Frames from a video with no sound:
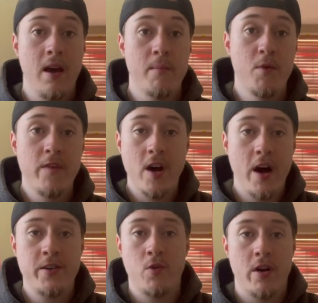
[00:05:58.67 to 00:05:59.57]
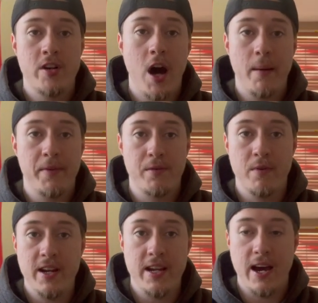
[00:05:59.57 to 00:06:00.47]
Moving on to our top
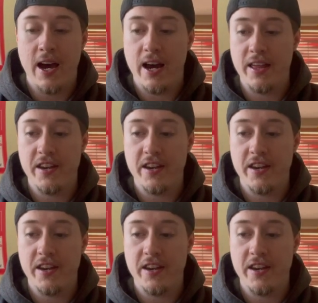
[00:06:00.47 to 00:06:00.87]
three, the